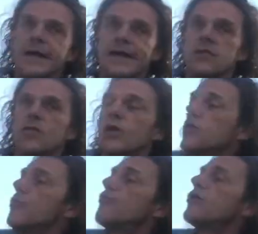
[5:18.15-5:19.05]
is where
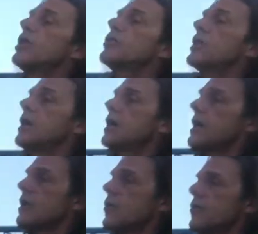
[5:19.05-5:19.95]
you breathe in
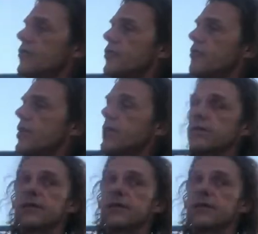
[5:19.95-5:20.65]
and hold your breath.